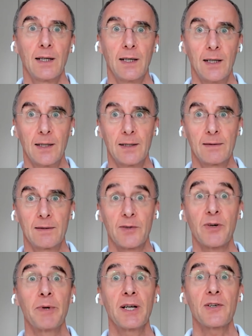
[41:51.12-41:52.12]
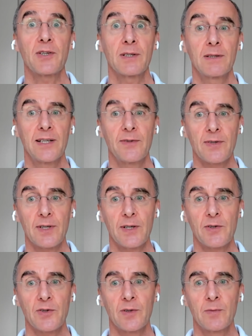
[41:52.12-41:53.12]
uh, discrimination
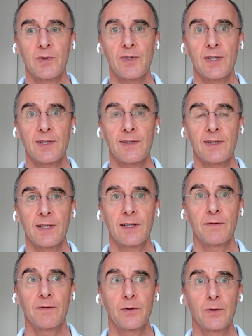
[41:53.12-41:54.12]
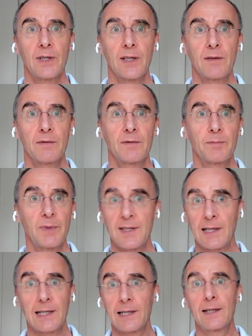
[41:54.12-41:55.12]
legislation, which says that if you have
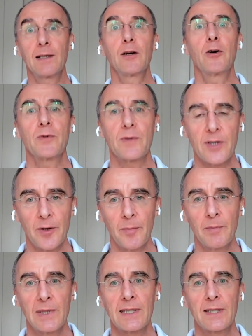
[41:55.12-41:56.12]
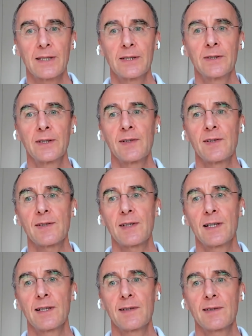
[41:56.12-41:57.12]
basically a long-term mental illness,
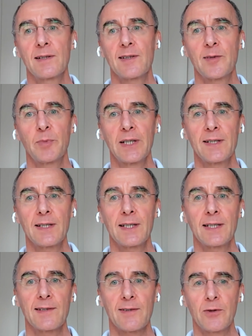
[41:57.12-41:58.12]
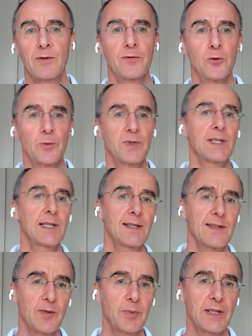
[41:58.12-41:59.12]
that is a disability, and so you fall within the
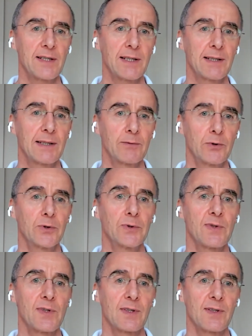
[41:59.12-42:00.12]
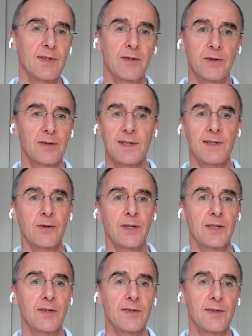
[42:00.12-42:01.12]
disability rules. It's not it's not
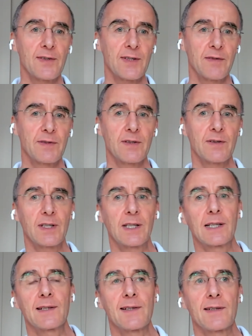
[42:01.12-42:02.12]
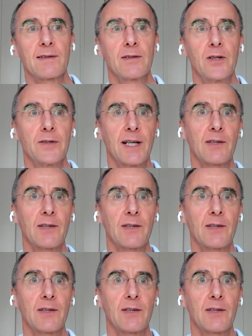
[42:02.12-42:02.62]
a health and safety thing, and it's not